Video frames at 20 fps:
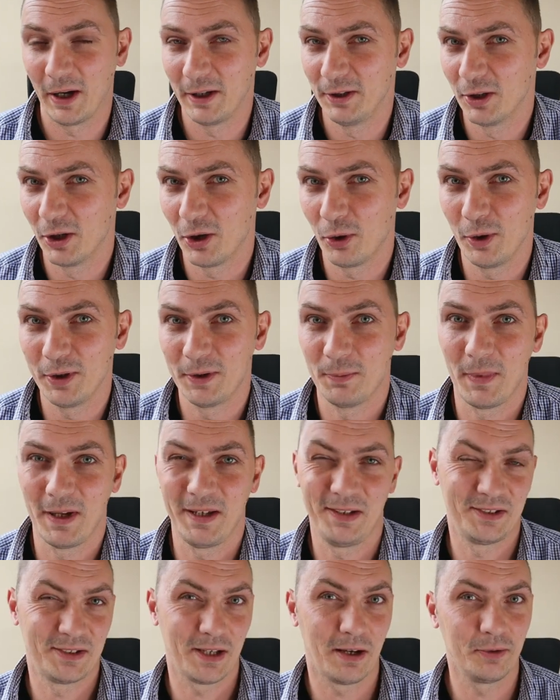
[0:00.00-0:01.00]
I know it
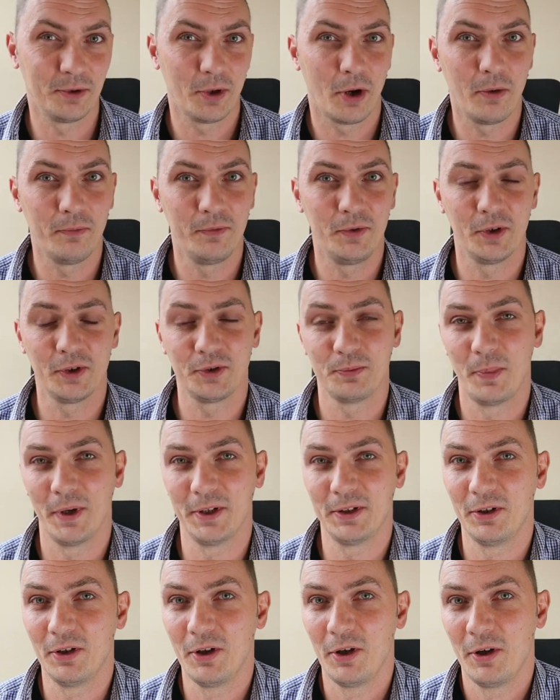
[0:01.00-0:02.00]
may sound obvious,
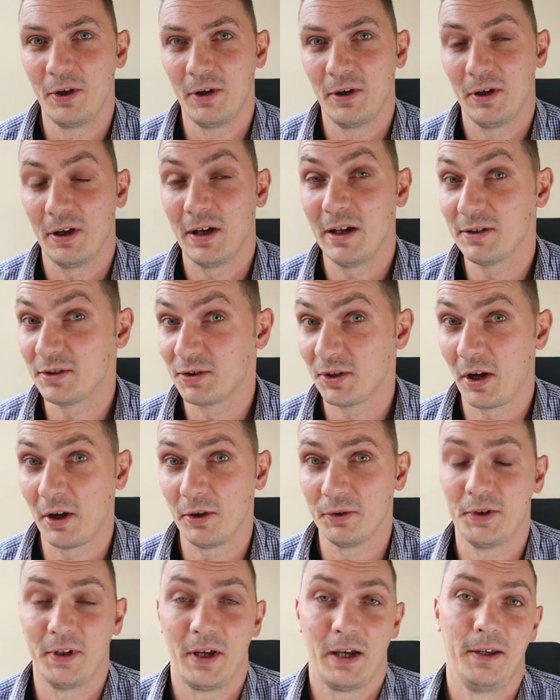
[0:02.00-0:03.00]
but it's
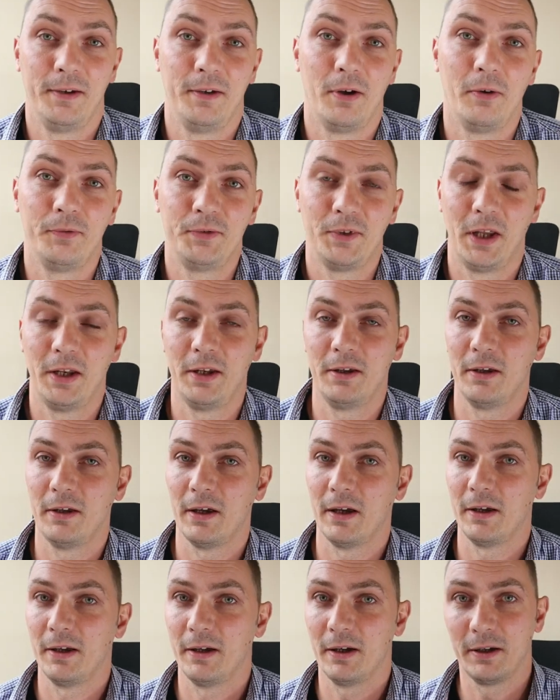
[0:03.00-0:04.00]
not. And often
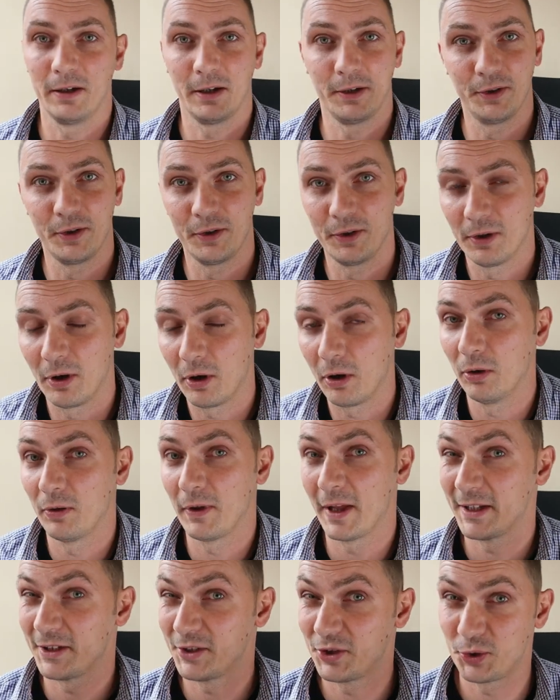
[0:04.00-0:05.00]
under all
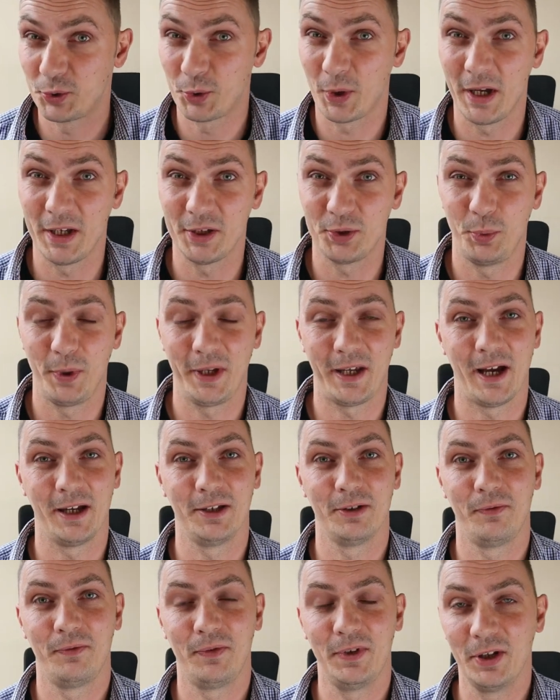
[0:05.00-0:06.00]
that stress, we
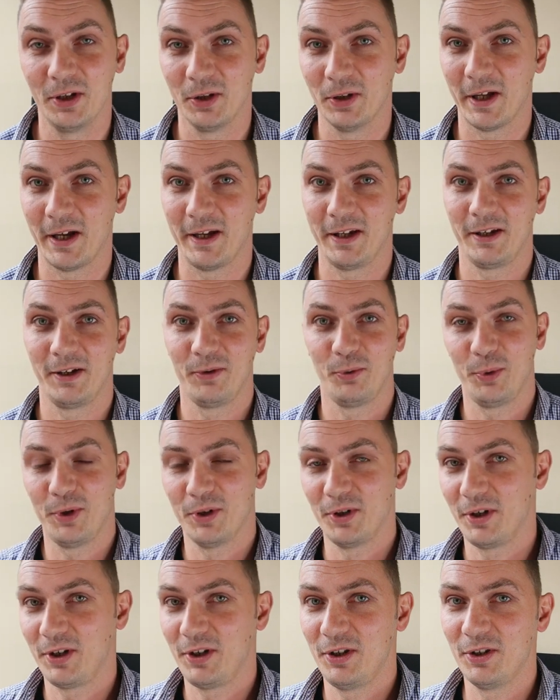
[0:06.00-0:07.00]
kind of feel like we
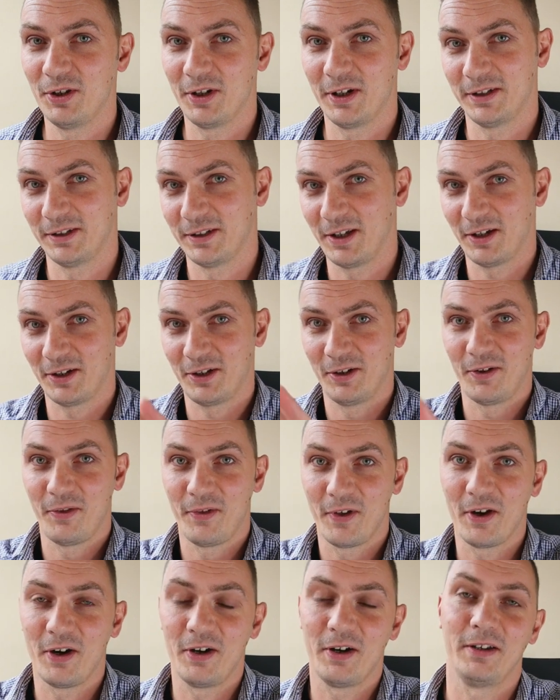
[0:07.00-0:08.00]
are here and they are
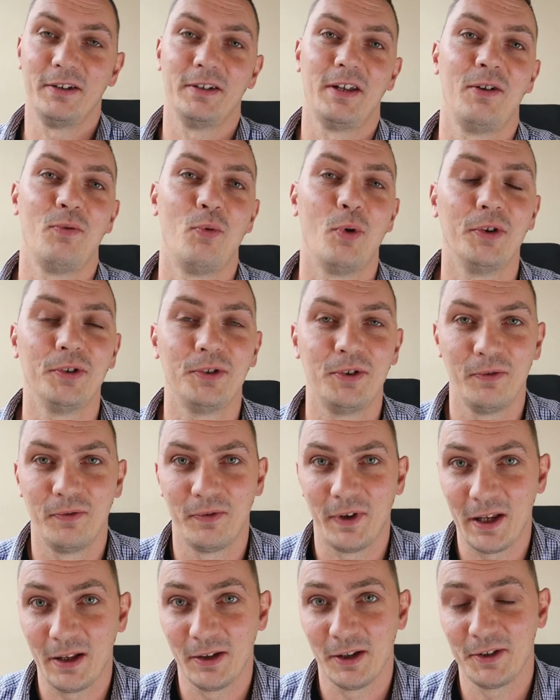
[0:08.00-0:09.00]
there and they want to
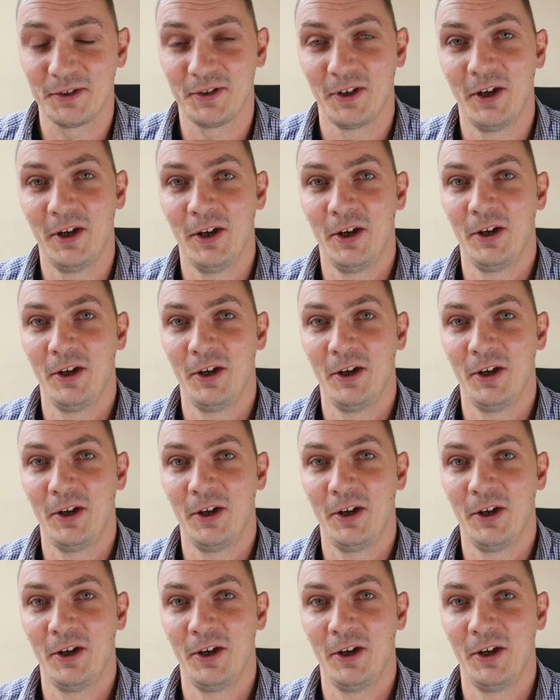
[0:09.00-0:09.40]
fail us.